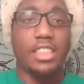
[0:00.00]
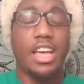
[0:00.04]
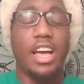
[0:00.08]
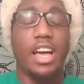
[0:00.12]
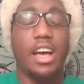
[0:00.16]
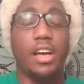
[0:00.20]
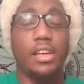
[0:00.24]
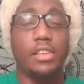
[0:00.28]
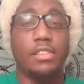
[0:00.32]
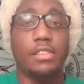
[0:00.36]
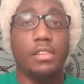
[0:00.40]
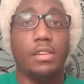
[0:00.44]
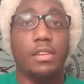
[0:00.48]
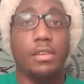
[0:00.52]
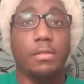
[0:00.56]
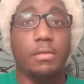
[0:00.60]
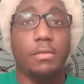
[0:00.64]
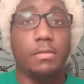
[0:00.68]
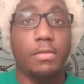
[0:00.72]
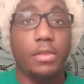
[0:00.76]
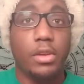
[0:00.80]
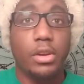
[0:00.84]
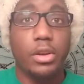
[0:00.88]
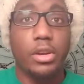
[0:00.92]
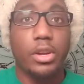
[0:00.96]
house
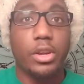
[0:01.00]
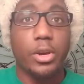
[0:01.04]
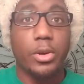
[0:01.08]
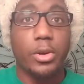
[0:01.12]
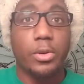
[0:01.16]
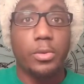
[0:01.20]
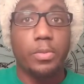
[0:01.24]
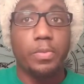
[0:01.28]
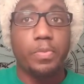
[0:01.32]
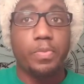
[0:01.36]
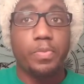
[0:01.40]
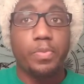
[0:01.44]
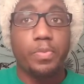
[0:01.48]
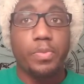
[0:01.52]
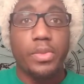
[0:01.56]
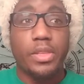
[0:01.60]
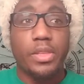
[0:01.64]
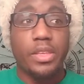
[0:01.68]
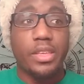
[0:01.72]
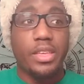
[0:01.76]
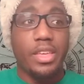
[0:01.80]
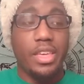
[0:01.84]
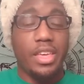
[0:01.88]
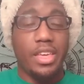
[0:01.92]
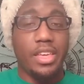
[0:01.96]
of Virgo
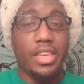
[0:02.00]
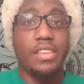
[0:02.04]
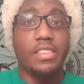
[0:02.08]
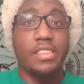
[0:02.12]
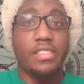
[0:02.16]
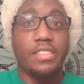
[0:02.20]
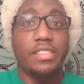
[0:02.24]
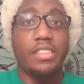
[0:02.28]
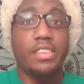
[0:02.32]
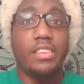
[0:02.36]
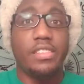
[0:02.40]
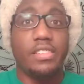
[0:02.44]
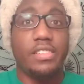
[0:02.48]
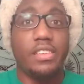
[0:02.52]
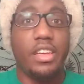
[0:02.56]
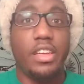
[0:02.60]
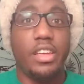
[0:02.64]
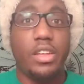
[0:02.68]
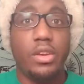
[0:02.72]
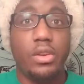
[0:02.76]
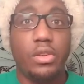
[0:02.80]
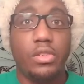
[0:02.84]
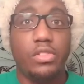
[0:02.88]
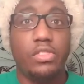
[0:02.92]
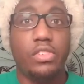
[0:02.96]
is this
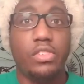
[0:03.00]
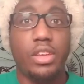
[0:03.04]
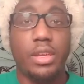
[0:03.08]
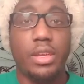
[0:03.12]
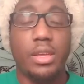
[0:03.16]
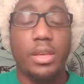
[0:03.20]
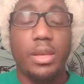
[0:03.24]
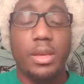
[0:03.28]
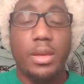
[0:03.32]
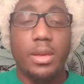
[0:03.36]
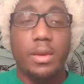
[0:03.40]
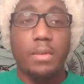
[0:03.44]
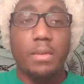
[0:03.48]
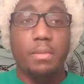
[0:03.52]
energy.